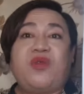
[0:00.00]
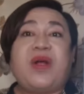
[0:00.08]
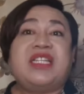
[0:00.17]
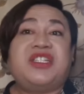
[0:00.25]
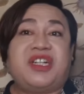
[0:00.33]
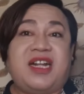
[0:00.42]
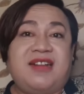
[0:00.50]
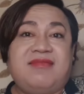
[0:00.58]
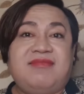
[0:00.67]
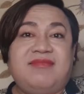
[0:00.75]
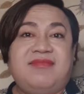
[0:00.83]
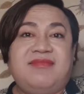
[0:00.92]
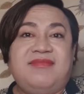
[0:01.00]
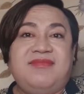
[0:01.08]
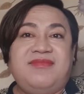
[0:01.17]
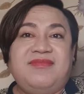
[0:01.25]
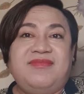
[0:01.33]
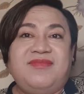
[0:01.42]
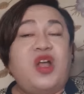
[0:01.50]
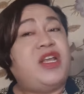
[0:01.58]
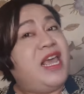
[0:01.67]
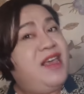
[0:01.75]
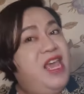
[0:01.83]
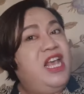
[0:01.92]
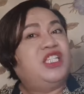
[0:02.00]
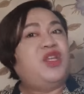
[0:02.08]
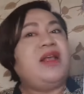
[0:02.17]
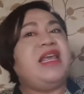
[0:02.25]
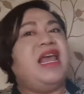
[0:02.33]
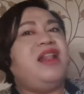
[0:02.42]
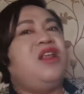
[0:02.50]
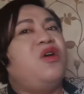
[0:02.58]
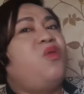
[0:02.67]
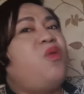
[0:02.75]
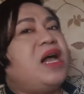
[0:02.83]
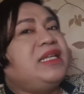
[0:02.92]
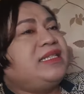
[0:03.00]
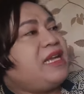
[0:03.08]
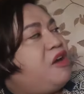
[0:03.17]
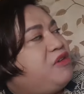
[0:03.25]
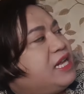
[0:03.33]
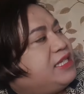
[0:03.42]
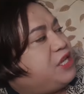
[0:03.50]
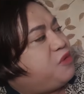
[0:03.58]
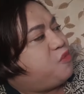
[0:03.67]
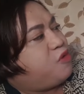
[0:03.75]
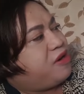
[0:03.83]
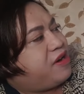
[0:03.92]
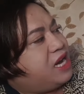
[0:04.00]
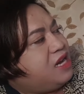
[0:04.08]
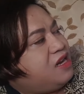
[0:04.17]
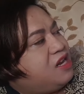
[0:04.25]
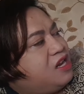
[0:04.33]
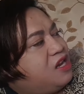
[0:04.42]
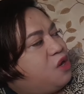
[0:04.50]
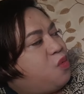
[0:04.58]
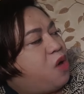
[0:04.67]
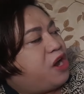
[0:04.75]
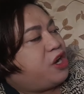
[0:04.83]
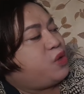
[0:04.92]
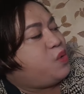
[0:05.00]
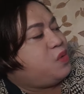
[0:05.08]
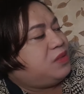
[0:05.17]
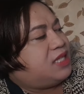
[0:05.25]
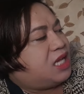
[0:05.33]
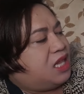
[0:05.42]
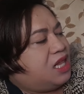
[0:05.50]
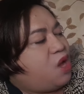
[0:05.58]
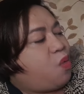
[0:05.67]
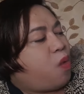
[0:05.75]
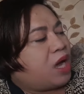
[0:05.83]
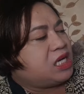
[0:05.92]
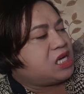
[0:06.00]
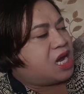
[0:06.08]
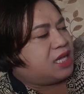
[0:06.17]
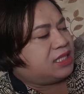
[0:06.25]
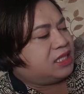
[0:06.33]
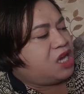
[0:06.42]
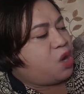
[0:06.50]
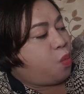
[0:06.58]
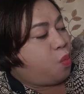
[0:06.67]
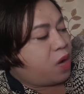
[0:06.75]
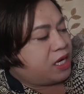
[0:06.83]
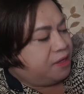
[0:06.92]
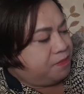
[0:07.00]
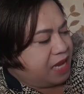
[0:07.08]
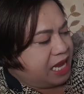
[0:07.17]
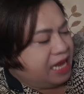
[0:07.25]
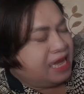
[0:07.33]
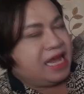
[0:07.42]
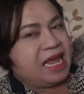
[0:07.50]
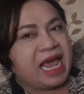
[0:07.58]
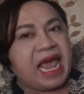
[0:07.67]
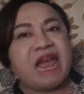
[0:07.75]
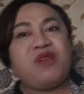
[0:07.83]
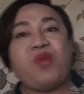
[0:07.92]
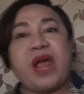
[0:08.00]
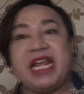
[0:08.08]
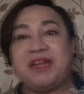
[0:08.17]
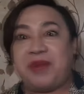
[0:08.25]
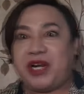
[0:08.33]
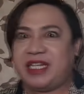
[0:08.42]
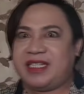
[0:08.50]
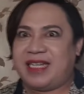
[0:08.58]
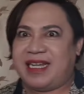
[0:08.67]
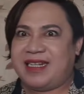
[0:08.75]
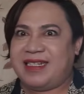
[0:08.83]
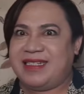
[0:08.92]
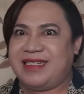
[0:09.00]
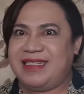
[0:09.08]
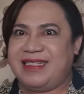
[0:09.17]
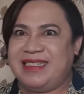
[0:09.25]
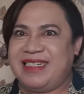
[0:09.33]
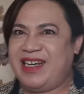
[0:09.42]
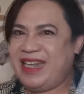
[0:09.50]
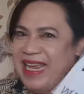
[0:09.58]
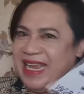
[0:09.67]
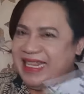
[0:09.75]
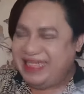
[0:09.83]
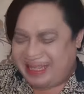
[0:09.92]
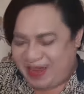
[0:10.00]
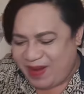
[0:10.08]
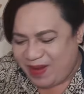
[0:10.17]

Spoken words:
restaurant. Okay, so again, wa sound as in Warren, what are uzel, what not, wannabe, and wait person. Okay, so